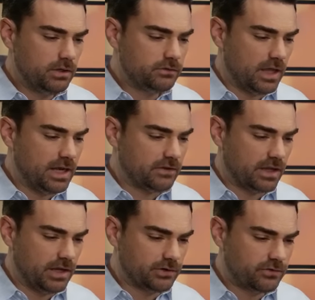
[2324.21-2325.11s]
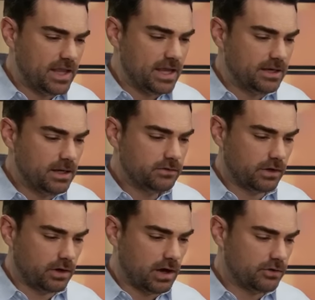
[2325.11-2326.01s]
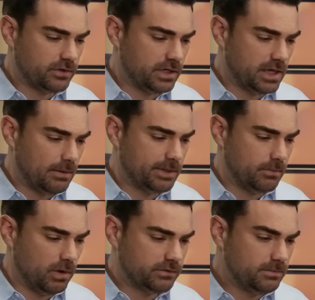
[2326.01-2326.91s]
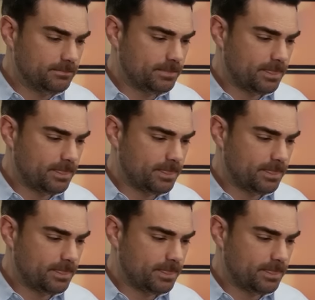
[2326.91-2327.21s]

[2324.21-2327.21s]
said, As I understand, Tucker Carlson got what he wanted.